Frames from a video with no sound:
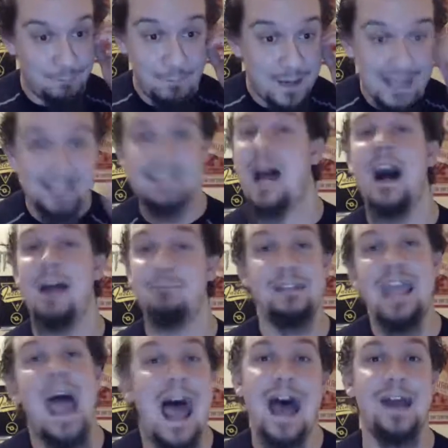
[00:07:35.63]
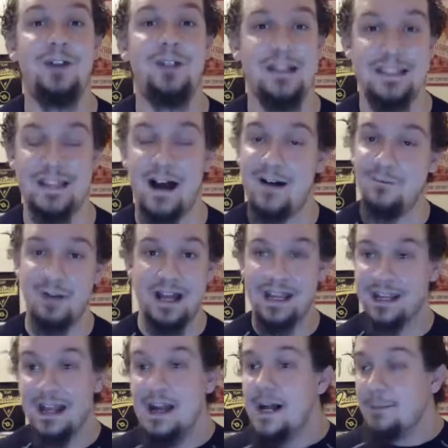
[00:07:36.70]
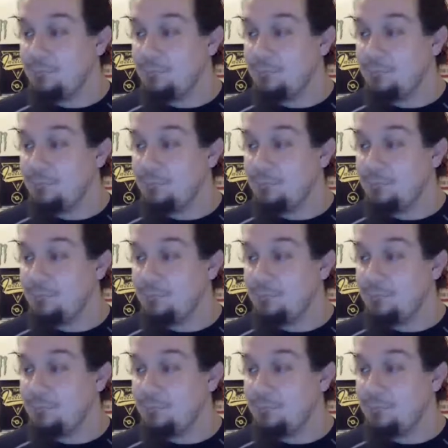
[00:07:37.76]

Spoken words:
big-time catalyst of, like,